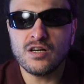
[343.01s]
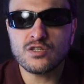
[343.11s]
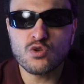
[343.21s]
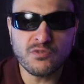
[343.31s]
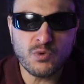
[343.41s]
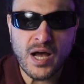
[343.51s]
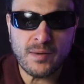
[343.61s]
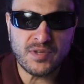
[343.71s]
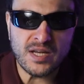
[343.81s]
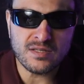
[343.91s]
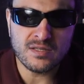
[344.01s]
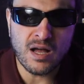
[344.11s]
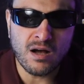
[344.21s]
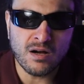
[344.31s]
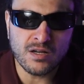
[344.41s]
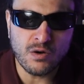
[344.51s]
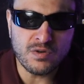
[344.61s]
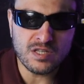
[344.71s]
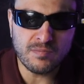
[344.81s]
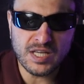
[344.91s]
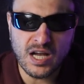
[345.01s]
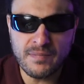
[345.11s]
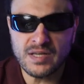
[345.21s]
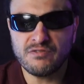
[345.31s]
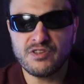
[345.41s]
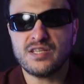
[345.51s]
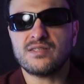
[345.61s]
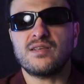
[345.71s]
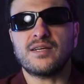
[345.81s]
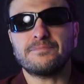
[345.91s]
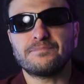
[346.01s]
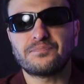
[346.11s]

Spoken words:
software updates that are going to be coming for this thing.